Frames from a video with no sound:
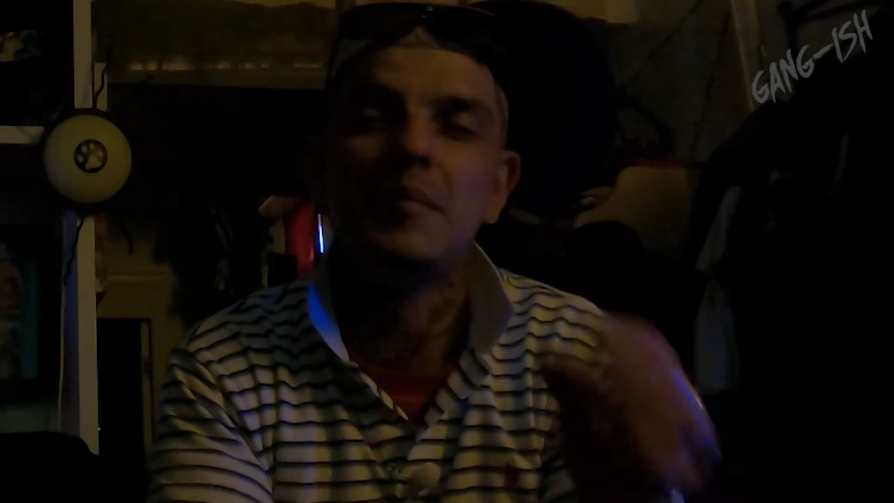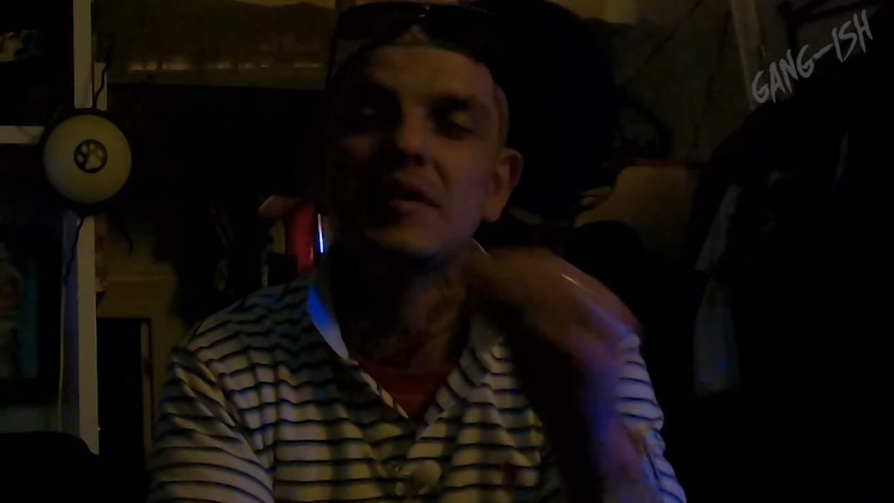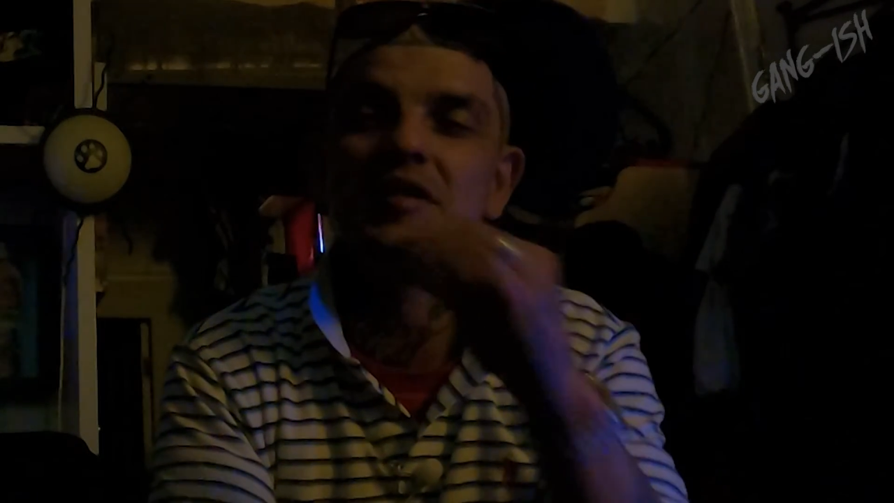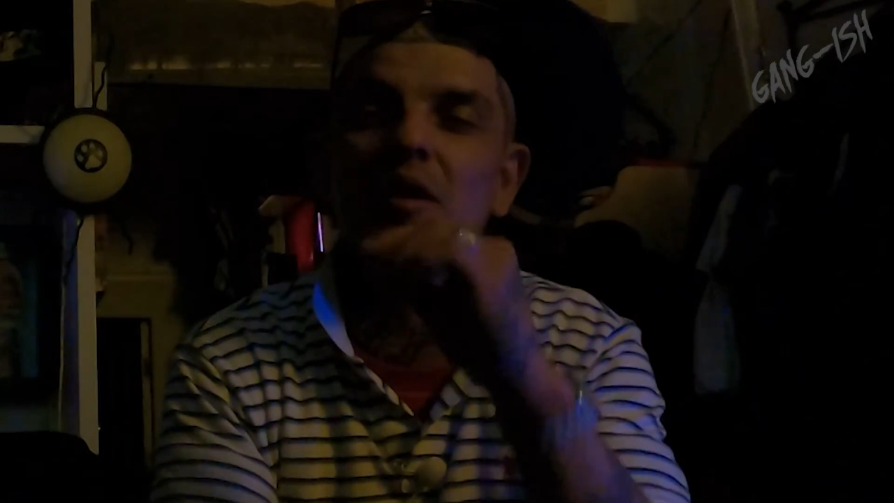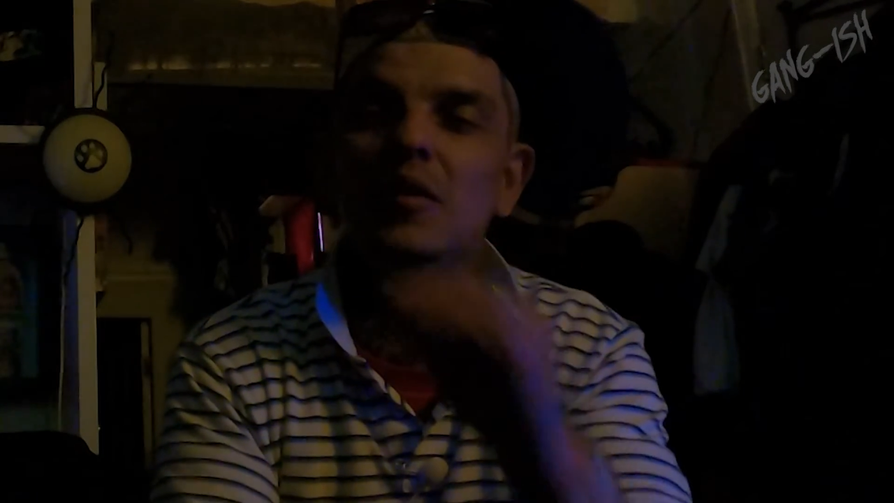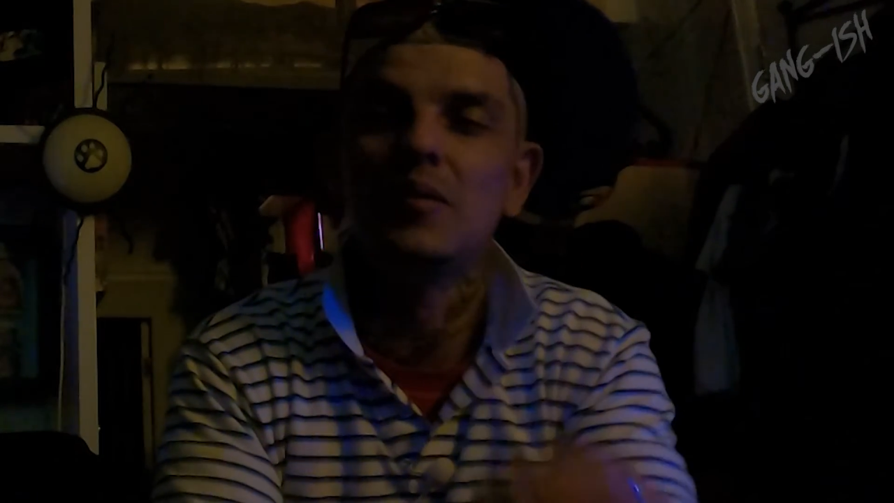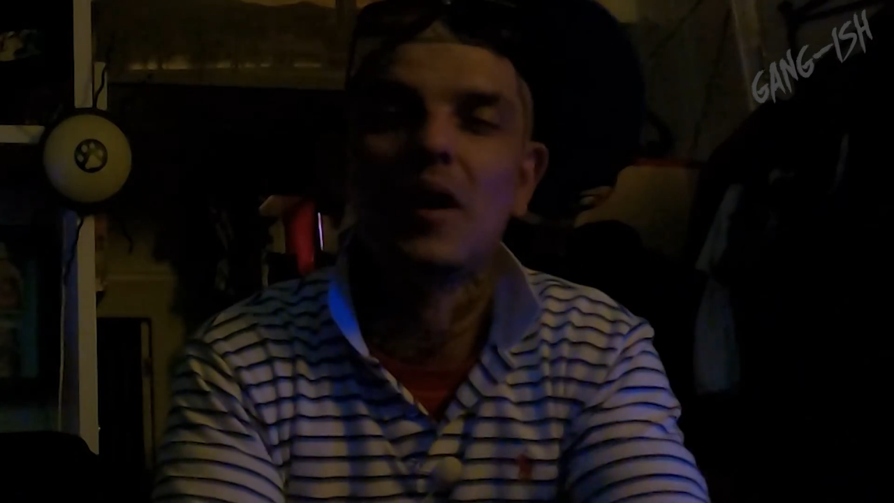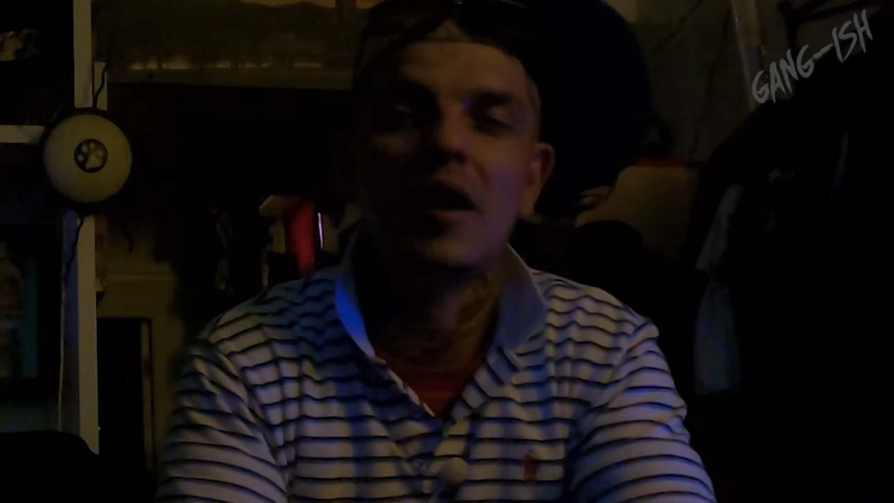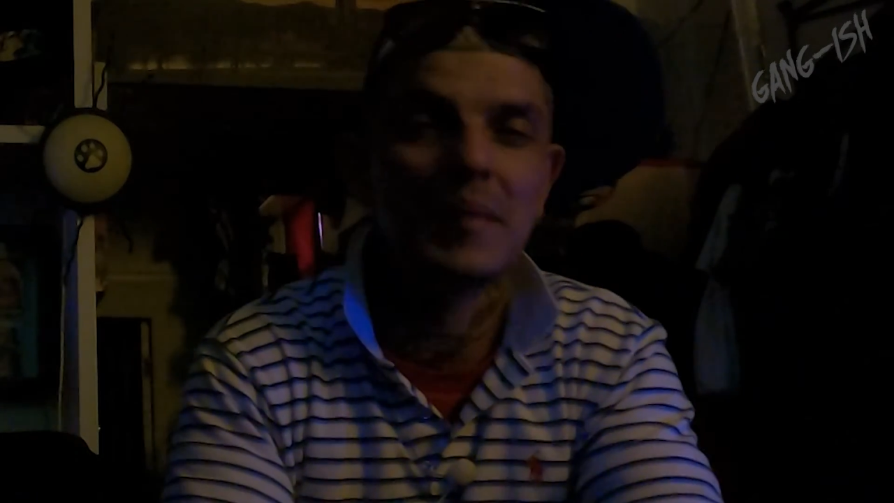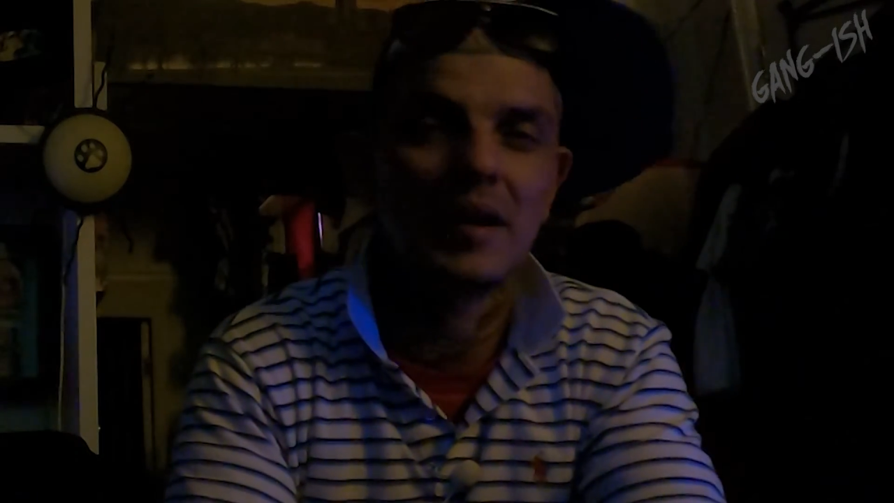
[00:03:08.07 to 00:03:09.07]
but you know who
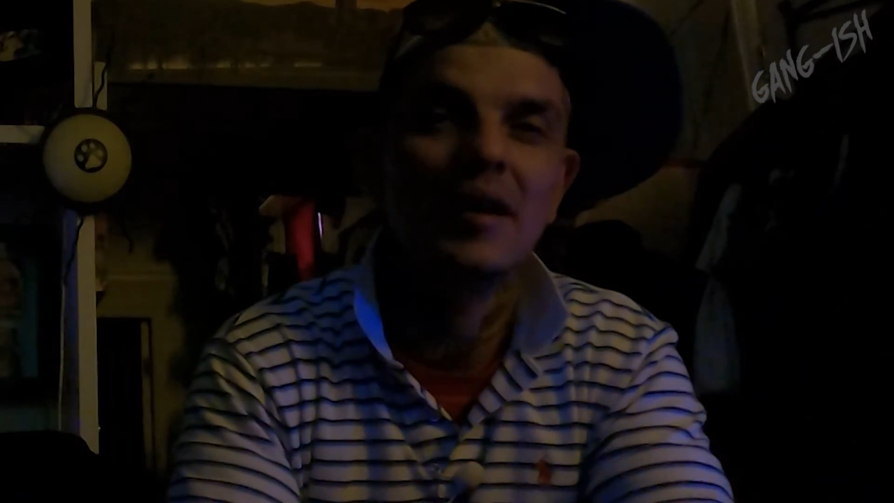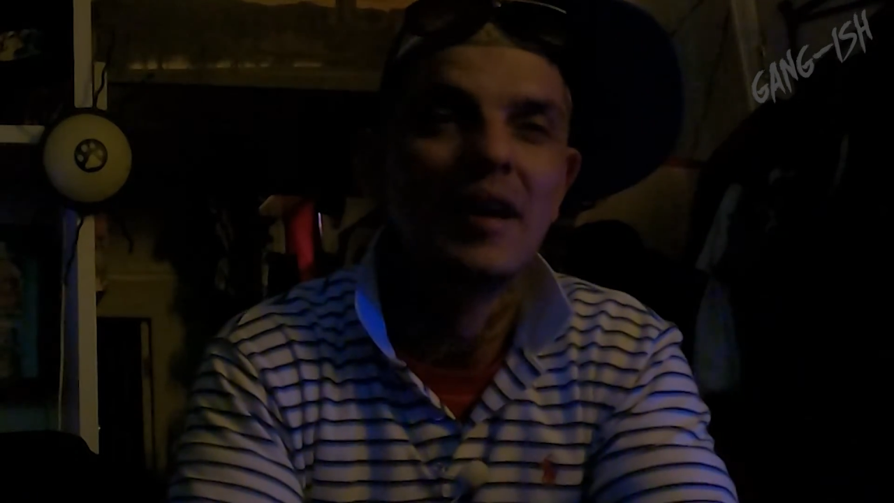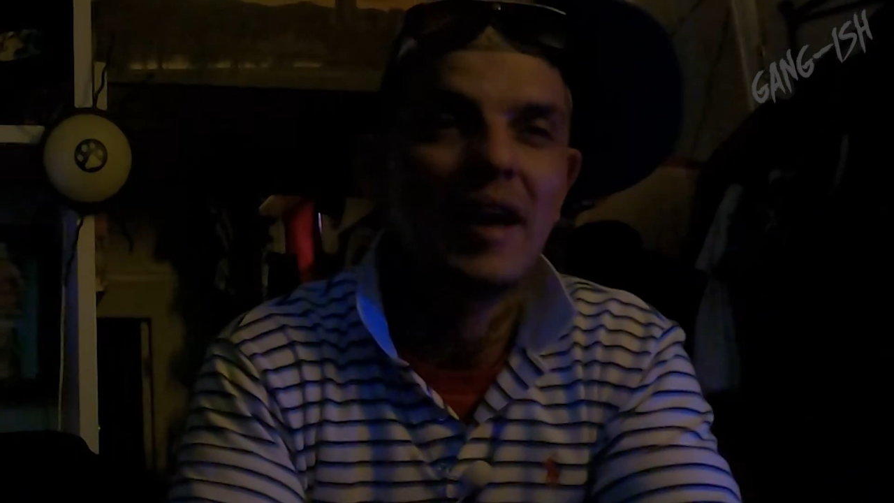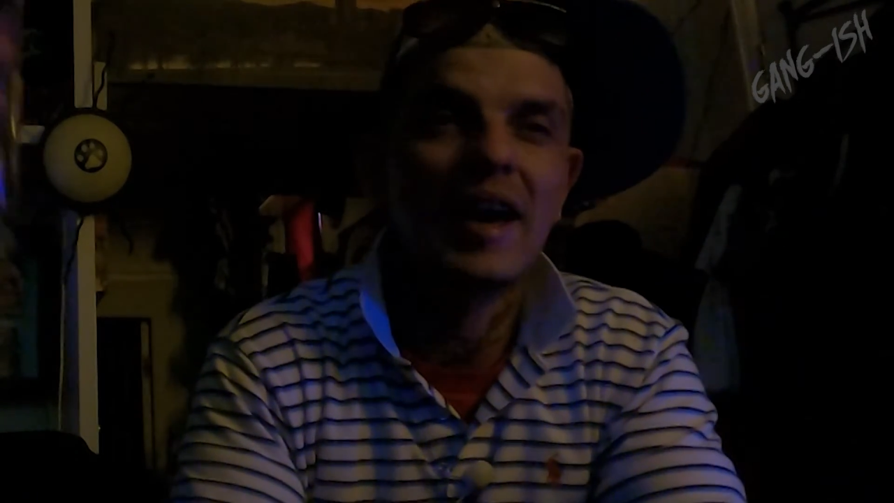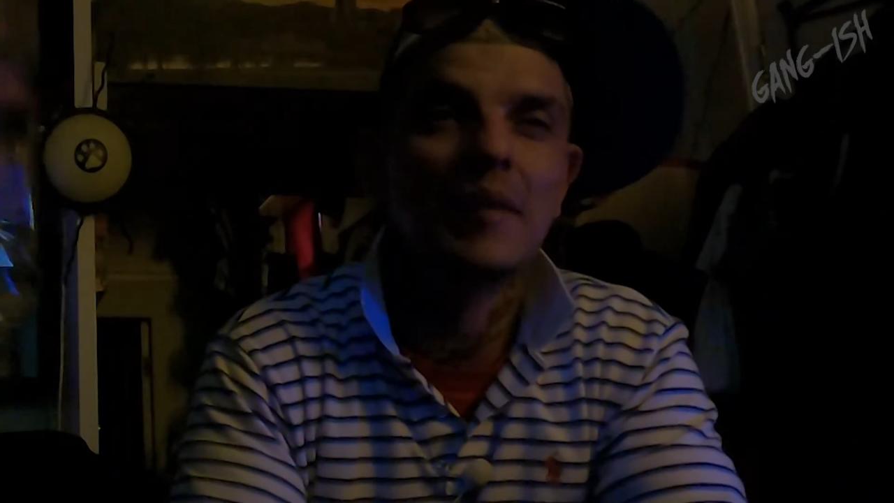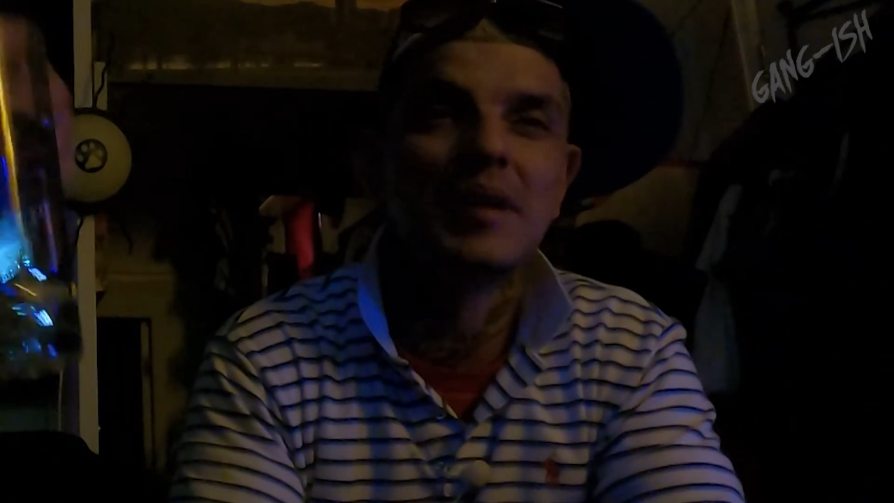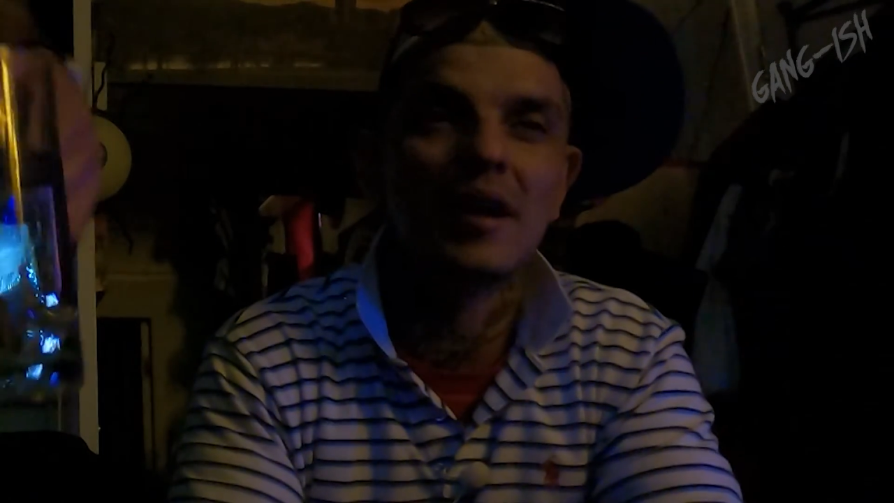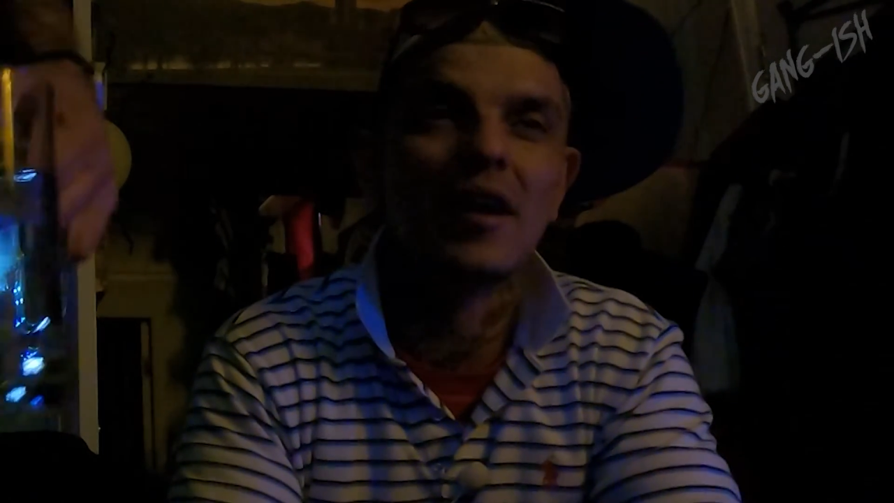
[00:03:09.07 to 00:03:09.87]
got me hemmed up,